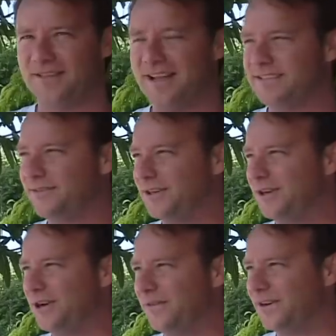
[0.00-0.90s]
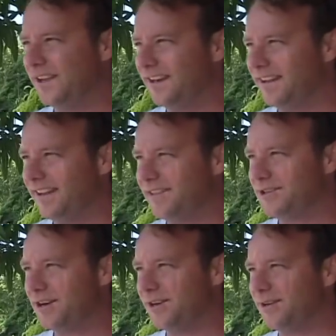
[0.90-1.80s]
lots of turnover in uh, the
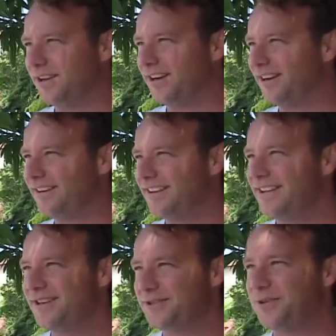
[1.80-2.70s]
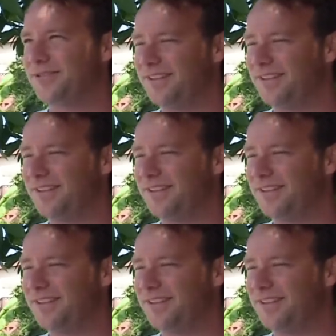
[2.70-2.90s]
jungle here, so there's